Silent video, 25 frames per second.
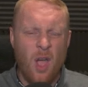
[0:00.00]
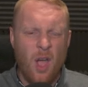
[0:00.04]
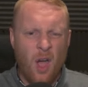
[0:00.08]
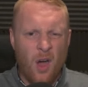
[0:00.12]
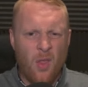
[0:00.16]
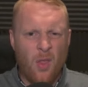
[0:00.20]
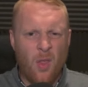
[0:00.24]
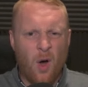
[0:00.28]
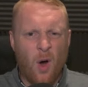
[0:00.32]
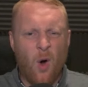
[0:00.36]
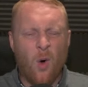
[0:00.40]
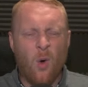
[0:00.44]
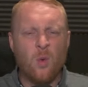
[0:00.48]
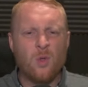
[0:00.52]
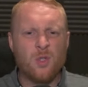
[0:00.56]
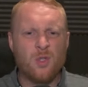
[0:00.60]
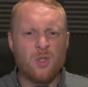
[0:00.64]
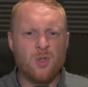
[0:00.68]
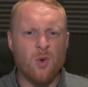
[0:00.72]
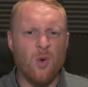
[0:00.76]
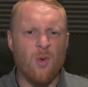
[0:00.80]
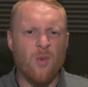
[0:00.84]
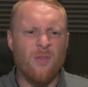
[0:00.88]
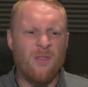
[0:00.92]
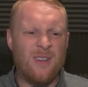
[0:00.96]
and the whole
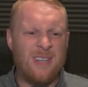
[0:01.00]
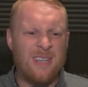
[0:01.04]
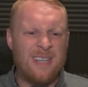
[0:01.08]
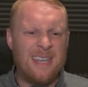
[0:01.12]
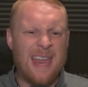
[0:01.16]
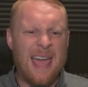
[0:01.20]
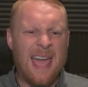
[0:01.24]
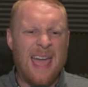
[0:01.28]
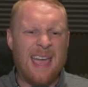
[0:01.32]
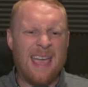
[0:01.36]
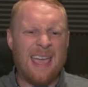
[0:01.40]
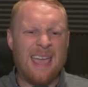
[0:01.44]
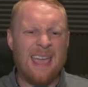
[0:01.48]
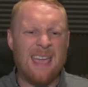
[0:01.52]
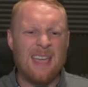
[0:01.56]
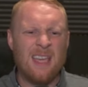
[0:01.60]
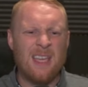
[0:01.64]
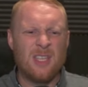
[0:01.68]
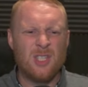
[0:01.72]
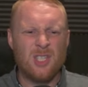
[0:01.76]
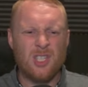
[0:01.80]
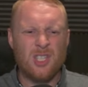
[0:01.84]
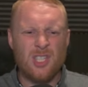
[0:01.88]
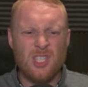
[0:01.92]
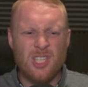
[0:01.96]
sort of deck
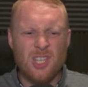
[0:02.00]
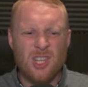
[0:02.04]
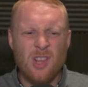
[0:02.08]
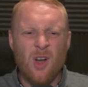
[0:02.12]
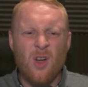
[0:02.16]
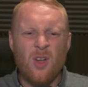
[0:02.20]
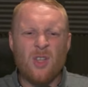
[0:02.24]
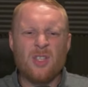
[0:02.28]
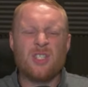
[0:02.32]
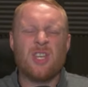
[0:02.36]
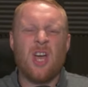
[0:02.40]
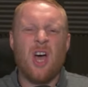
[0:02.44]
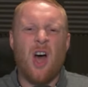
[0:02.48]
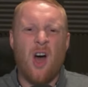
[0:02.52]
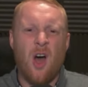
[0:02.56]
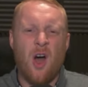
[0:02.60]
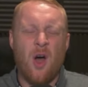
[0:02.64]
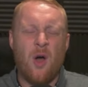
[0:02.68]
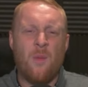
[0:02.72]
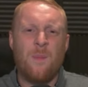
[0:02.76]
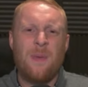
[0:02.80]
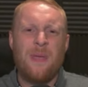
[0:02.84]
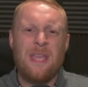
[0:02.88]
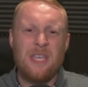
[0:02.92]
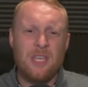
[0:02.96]
slot
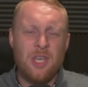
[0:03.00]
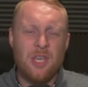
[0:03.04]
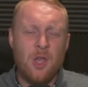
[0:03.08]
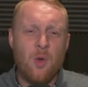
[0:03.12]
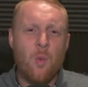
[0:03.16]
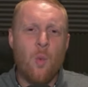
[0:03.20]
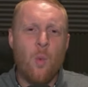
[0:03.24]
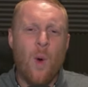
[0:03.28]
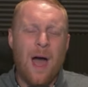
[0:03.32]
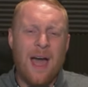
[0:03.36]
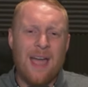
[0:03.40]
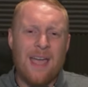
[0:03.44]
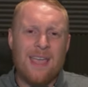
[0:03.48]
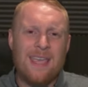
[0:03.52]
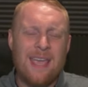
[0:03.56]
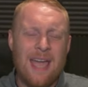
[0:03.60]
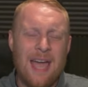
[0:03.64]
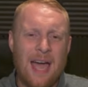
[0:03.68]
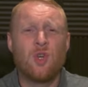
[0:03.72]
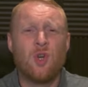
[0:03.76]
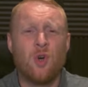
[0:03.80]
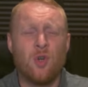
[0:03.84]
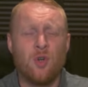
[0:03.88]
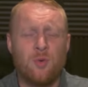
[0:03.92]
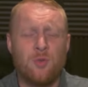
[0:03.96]
army UI
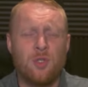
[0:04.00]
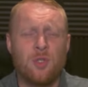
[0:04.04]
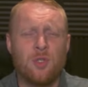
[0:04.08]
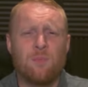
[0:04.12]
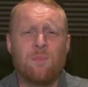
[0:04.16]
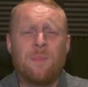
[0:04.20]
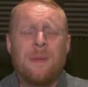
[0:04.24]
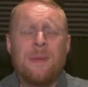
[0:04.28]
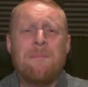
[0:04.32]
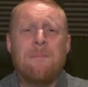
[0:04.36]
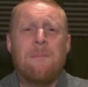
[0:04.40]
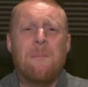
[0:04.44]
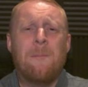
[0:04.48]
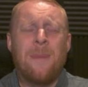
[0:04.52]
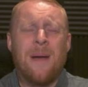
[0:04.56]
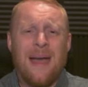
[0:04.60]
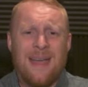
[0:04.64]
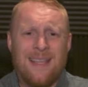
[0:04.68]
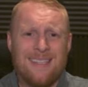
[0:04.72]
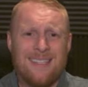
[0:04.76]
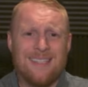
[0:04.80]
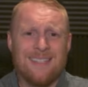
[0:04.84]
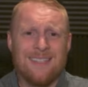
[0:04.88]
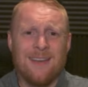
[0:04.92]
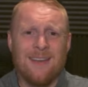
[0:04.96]
could just be
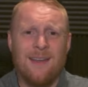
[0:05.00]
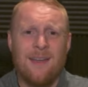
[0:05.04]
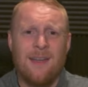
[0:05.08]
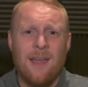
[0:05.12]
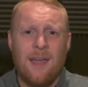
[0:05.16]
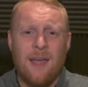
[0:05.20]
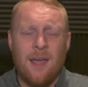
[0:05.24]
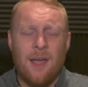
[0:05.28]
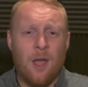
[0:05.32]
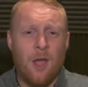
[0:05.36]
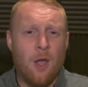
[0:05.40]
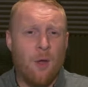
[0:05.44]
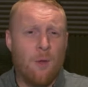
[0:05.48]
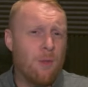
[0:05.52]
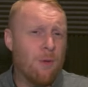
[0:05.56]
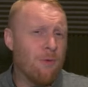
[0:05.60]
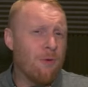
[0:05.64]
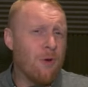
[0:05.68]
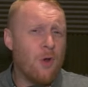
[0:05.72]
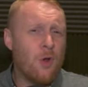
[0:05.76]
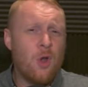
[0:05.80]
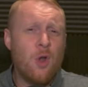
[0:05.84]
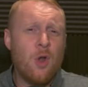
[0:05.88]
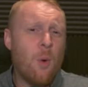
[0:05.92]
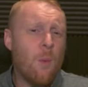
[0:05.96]
better. And uh, there
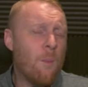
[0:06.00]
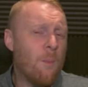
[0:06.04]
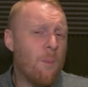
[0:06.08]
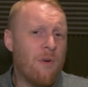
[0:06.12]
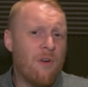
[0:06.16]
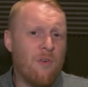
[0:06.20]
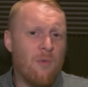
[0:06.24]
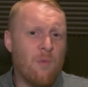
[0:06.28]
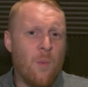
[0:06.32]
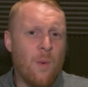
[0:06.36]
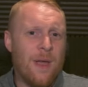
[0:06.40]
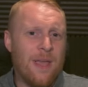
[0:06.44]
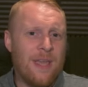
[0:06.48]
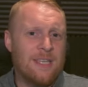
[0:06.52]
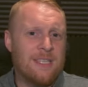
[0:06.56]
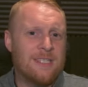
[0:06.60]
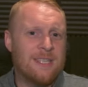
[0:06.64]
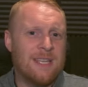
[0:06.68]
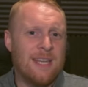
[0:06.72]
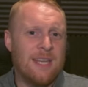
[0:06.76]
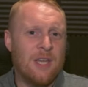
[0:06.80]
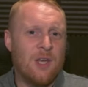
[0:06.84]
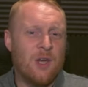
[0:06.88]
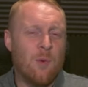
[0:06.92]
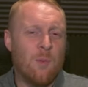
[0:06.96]
are a number of ways
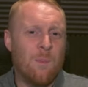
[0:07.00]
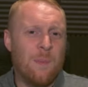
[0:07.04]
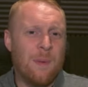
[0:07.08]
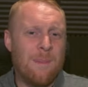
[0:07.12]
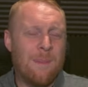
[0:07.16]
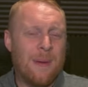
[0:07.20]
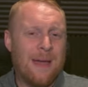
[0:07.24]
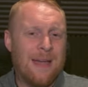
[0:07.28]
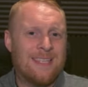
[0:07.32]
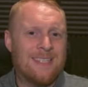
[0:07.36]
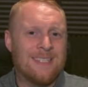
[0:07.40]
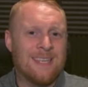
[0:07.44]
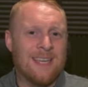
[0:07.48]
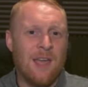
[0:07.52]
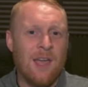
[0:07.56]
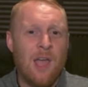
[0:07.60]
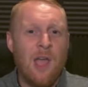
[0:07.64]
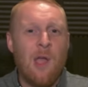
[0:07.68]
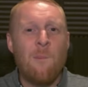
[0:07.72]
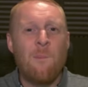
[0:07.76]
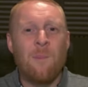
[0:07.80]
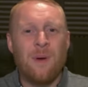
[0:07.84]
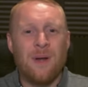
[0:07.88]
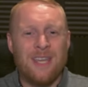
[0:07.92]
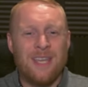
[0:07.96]
that it could be better,
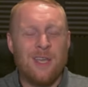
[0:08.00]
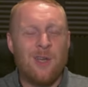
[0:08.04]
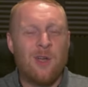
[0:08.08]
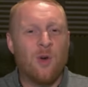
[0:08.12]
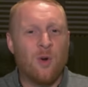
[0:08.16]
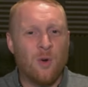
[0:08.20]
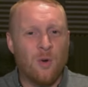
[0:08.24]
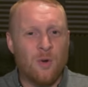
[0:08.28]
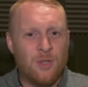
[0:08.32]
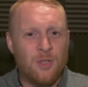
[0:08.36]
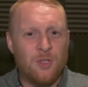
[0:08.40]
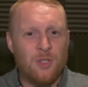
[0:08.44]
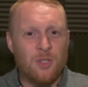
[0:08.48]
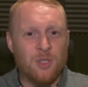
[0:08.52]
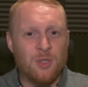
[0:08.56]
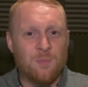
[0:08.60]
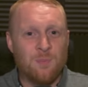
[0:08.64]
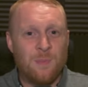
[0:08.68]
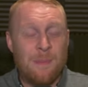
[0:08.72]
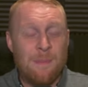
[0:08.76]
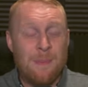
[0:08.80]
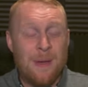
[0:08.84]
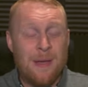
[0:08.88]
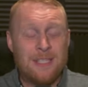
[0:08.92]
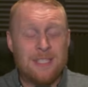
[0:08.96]
but it could just
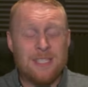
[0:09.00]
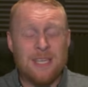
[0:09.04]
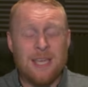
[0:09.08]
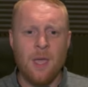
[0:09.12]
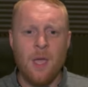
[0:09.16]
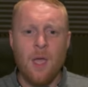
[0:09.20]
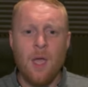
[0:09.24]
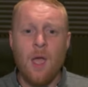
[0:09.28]
be better.